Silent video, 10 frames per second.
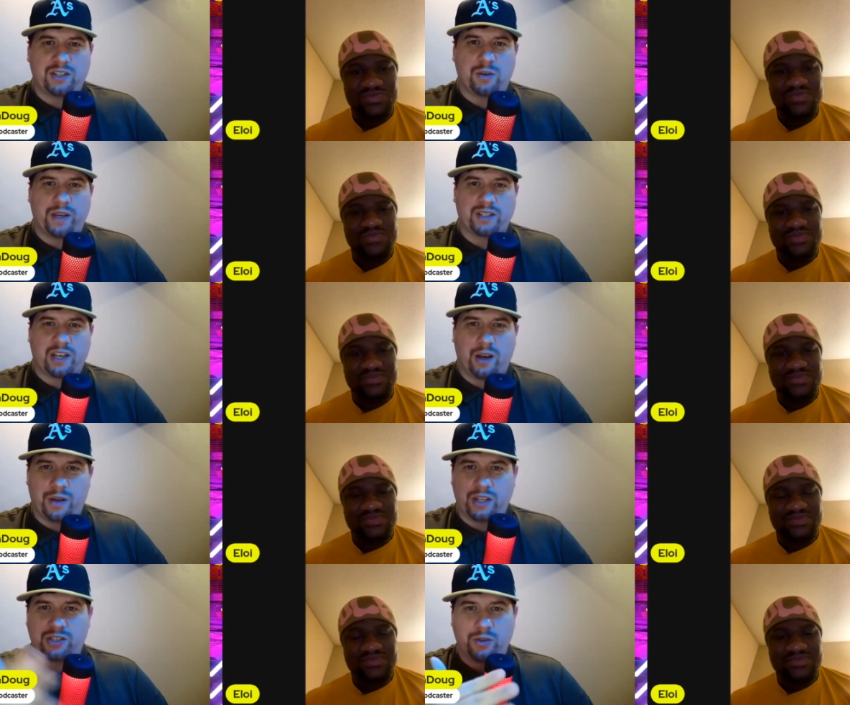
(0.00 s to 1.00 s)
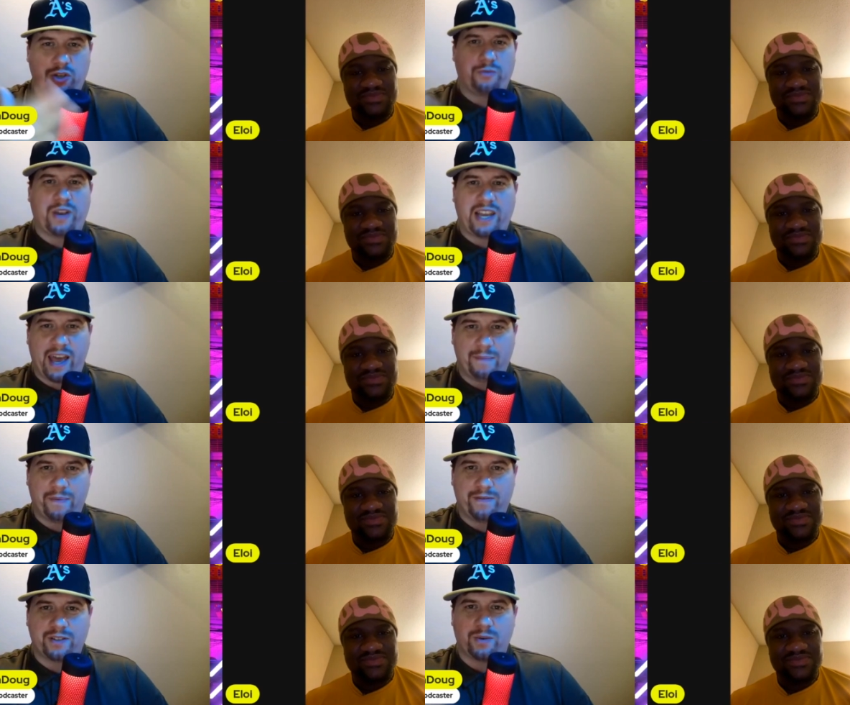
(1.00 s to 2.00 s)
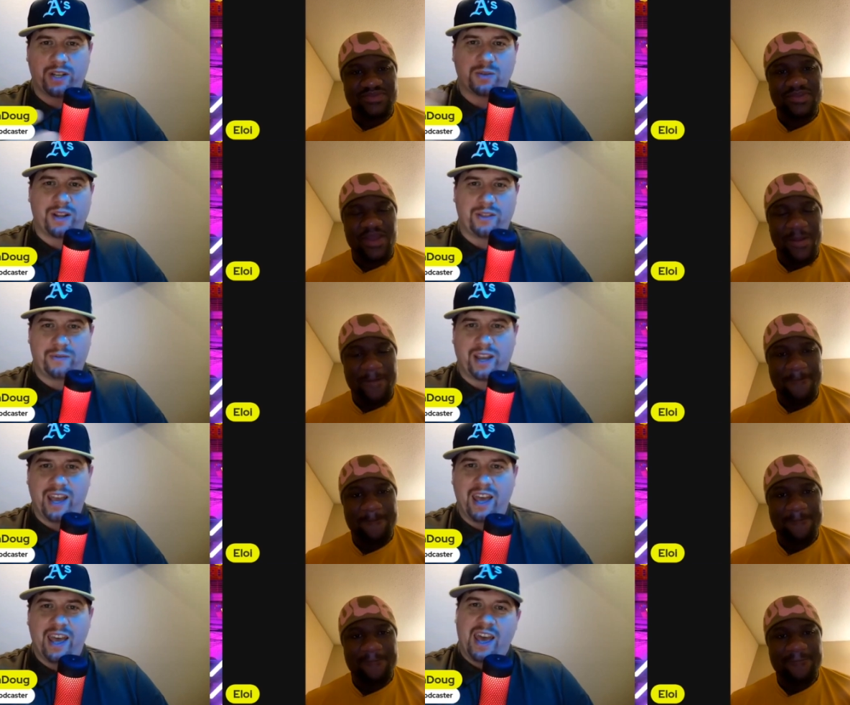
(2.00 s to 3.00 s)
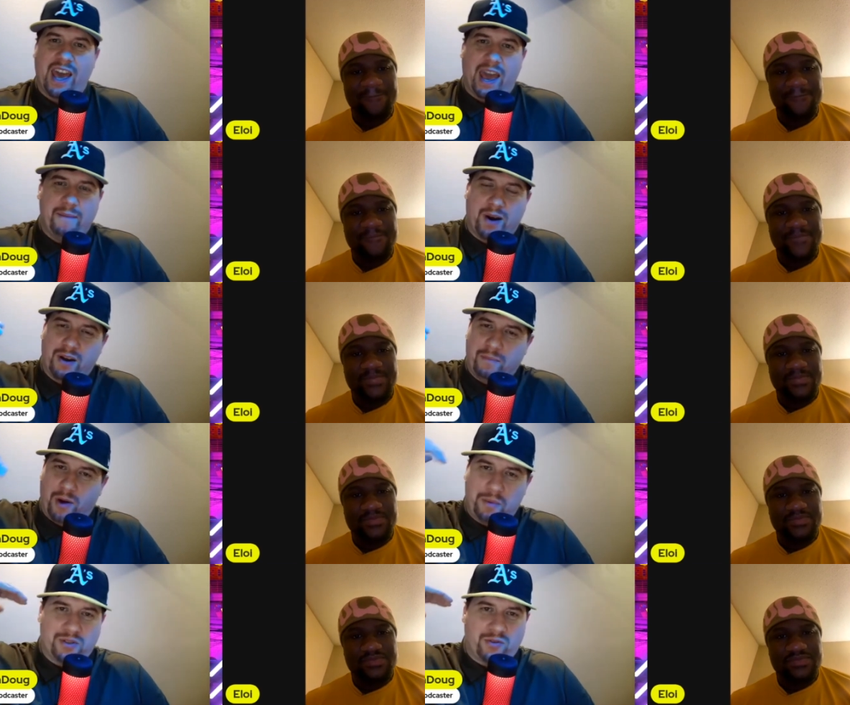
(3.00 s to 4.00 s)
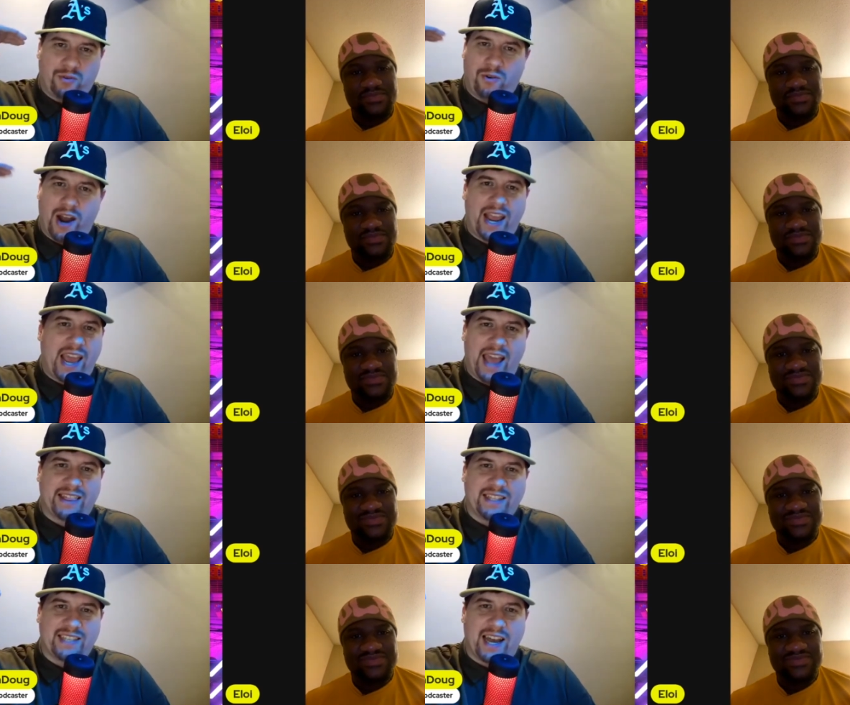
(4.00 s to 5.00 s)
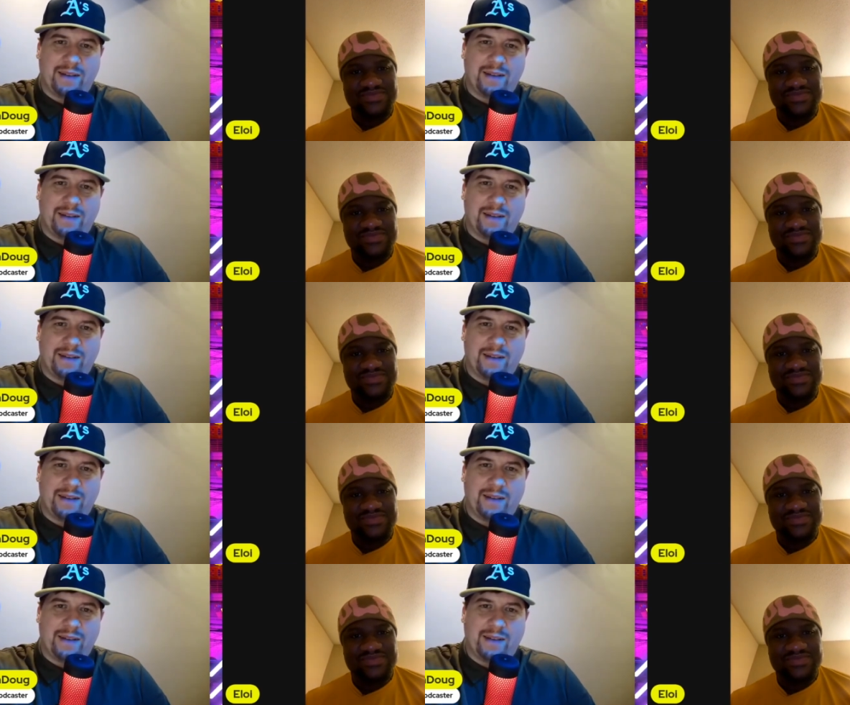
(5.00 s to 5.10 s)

Speaker 1: two weeks ago. It shows your recap for 2023, yeah. and Burna Boy was right at the top.